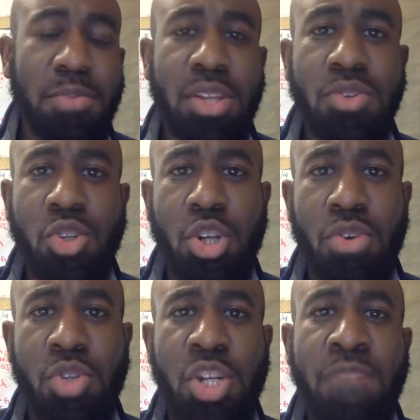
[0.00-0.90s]
Peter's
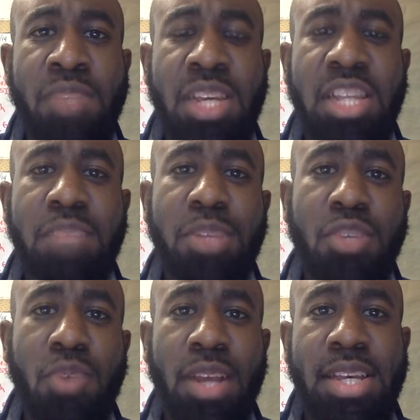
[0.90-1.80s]
Church, any place
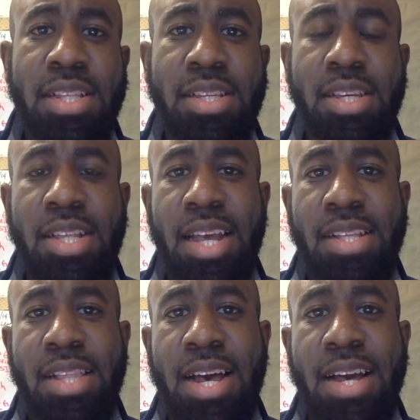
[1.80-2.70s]
where I can
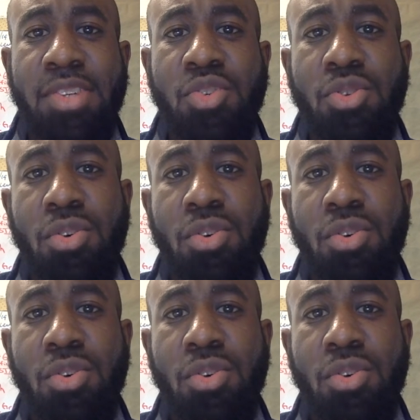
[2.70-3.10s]
analyze,